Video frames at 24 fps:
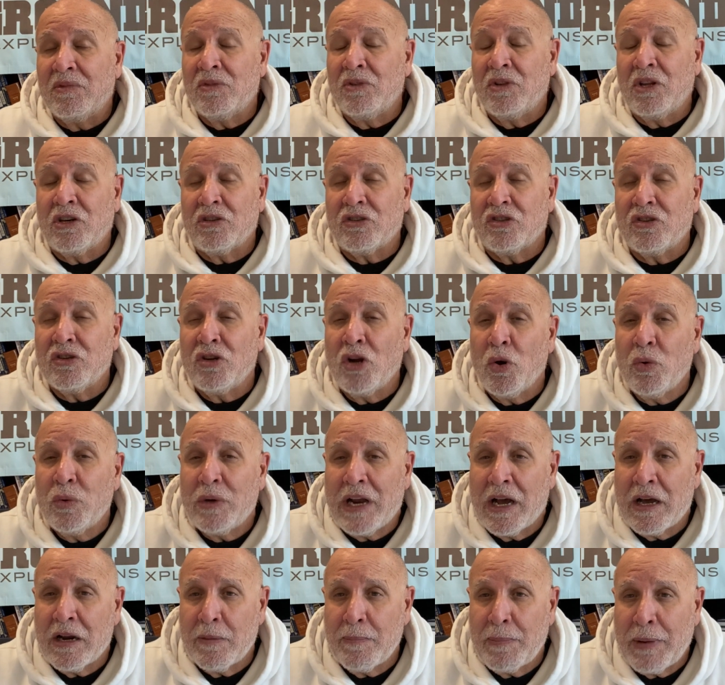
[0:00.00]
There's no
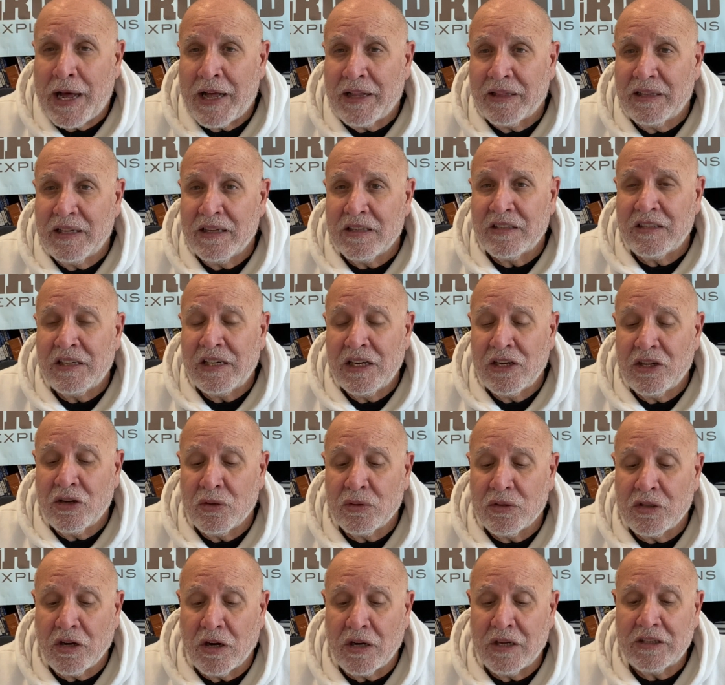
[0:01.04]
doubt about this. He
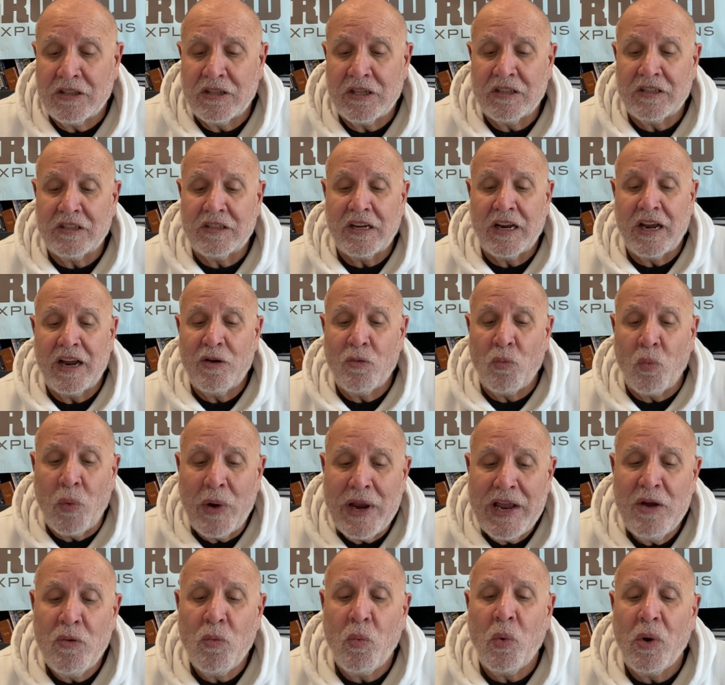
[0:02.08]
goes on to say,
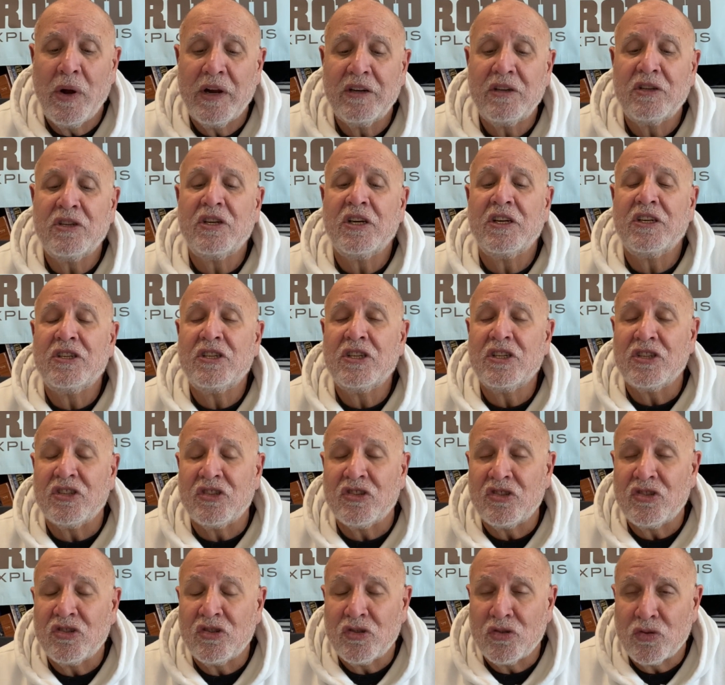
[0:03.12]
we want to
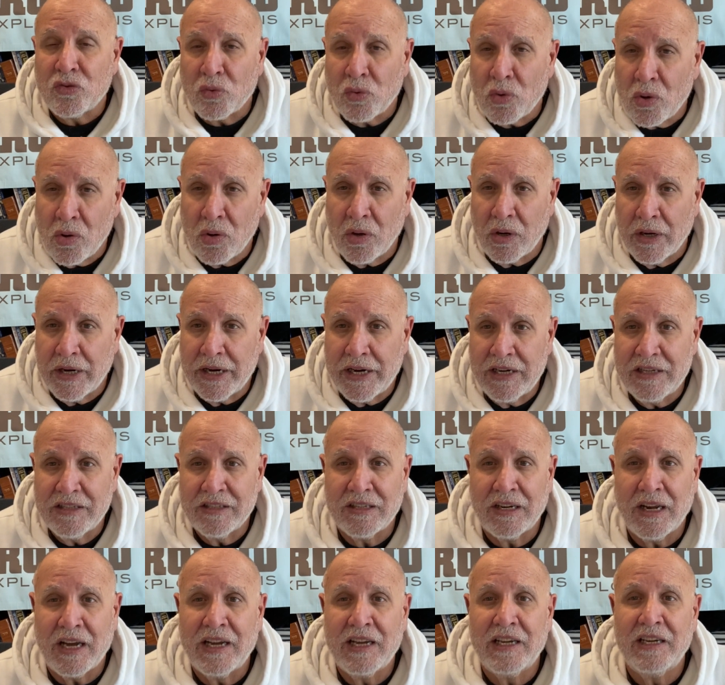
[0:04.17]
destroy
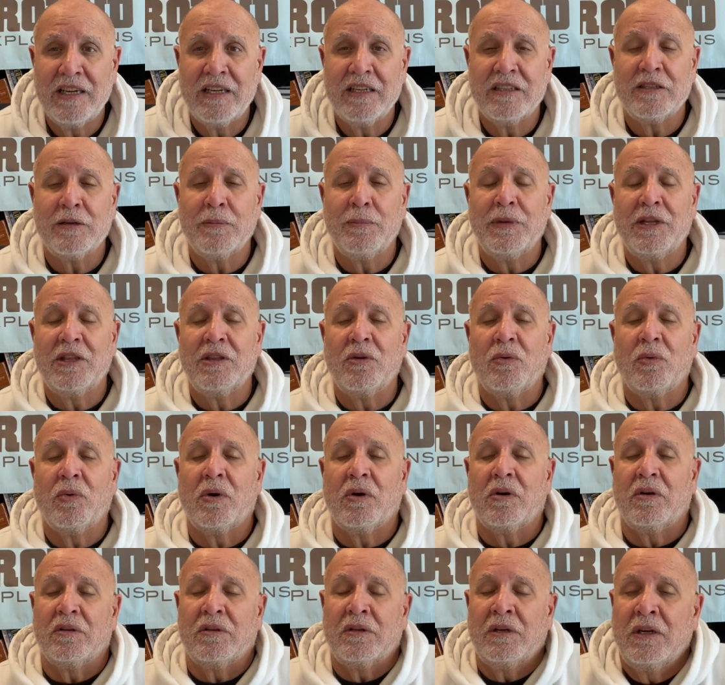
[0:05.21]
Zionism in the
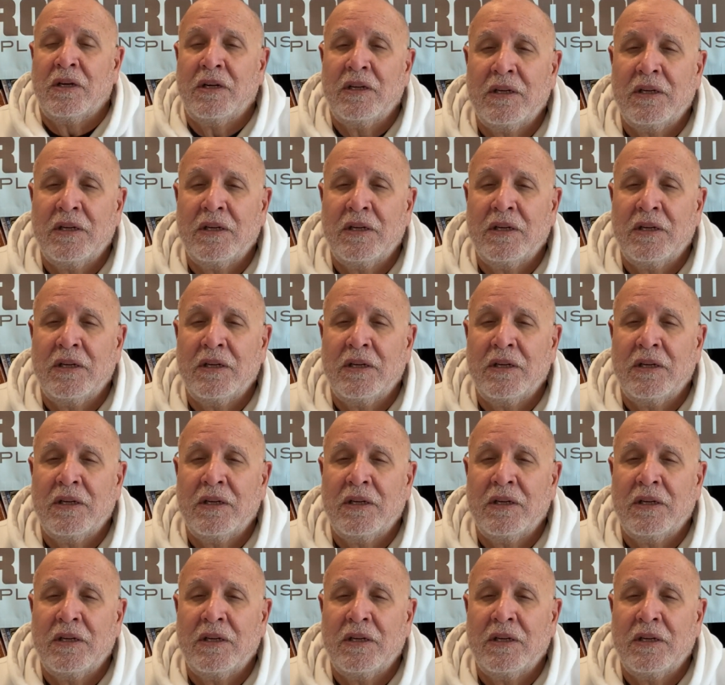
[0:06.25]
world.